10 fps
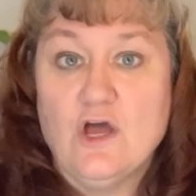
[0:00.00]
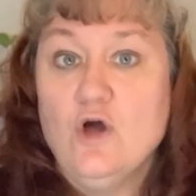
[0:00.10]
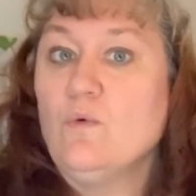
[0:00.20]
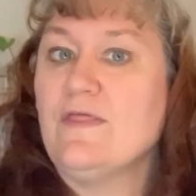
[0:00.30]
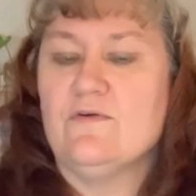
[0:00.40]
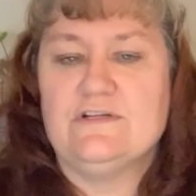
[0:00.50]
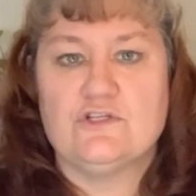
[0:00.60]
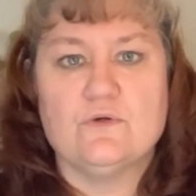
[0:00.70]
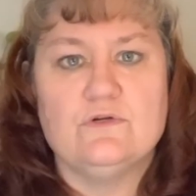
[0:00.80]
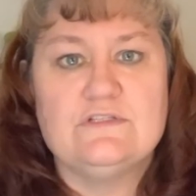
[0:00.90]
whether it's
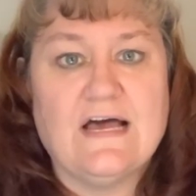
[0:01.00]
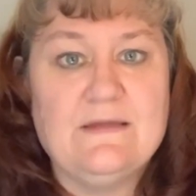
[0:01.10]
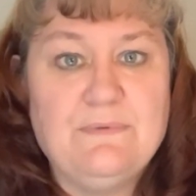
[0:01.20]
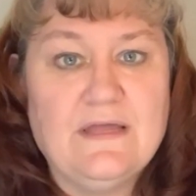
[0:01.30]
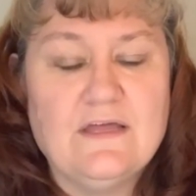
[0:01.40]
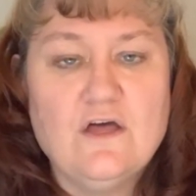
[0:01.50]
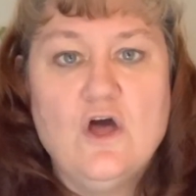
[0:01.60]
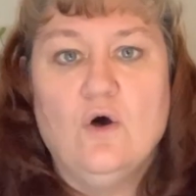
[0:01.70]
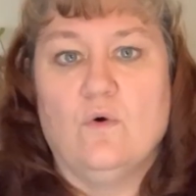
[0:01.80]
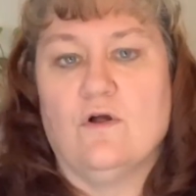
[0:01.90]
through typing
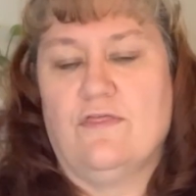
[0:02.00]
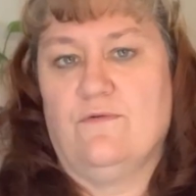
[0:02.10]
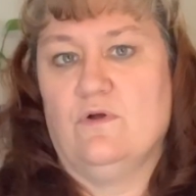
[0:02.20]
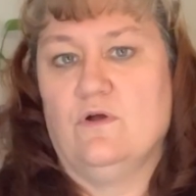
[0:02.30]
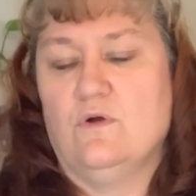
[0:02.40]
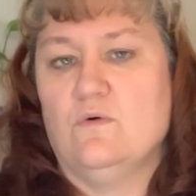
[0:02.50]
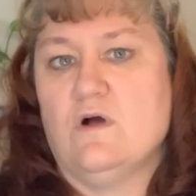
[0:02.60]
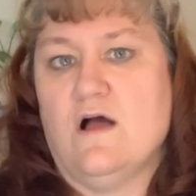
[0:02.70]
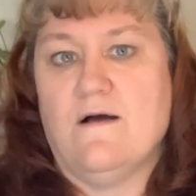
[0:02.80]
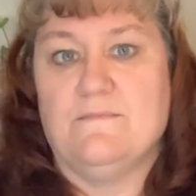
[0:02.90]
or through
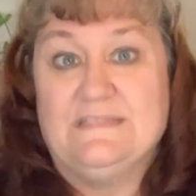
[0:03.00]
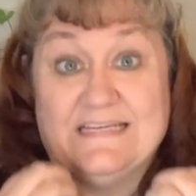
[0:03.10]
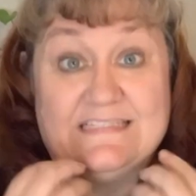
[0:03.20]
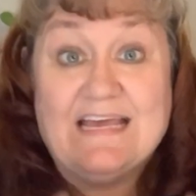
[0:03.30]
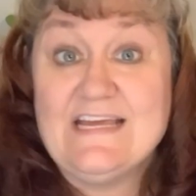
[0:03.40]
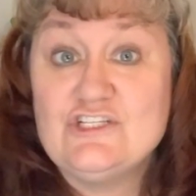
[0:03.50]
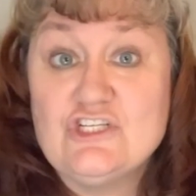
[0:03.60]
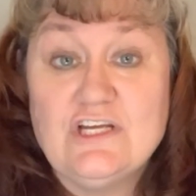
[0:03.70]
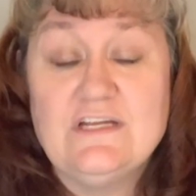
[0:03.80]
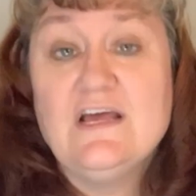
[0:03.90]
um,
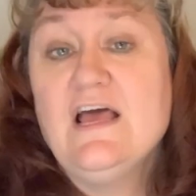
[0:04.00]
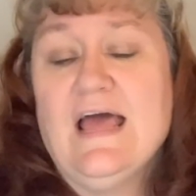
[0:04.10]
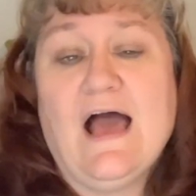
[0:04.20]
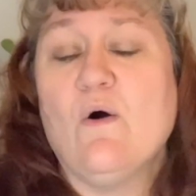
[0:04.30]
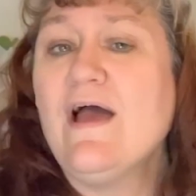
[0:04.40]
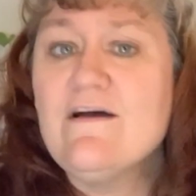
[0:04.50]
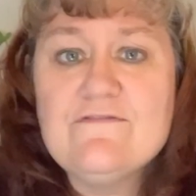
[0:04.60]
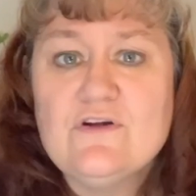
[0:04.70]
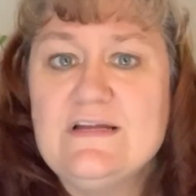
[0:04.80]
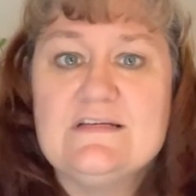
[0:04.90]
dictation,
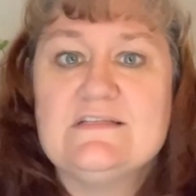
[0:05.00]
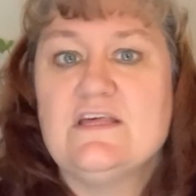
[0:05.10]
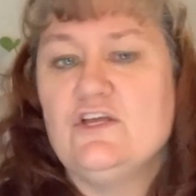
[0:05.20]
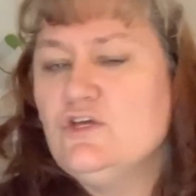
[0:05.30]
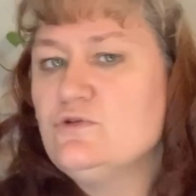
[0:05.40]
however it is that you